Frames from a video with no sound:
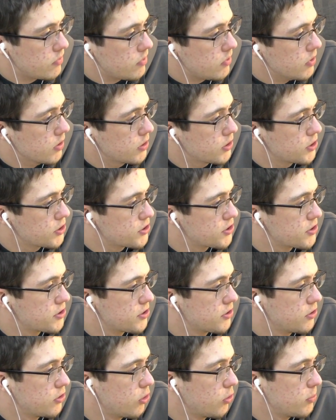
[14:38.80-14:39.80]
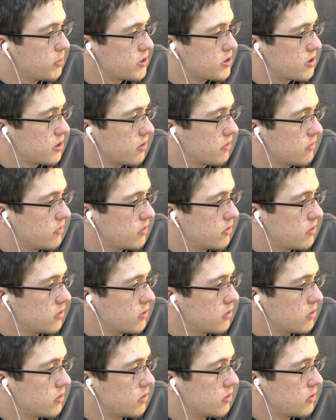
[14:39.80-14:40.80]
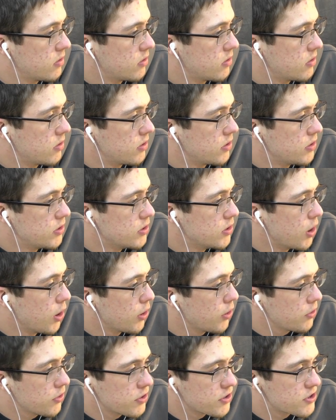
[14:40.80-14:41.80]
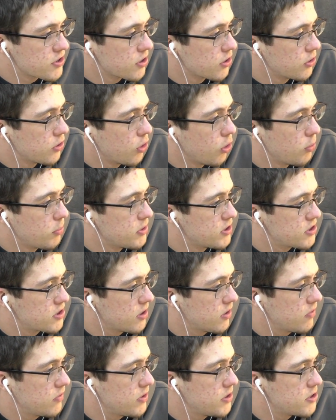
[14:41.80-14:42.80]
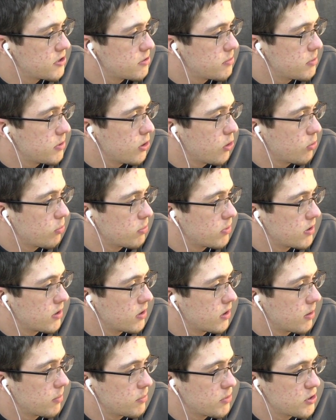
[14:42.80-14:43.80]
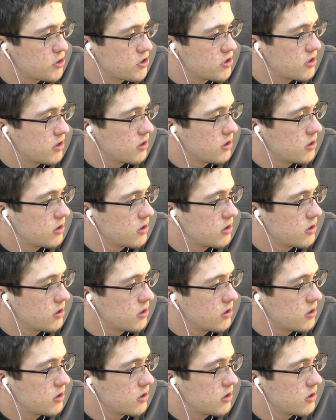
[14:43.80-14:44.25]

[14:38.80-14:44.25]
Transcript: Just this Adobe stuff. None of this Adobe stuff needs to be open. I'm just saying.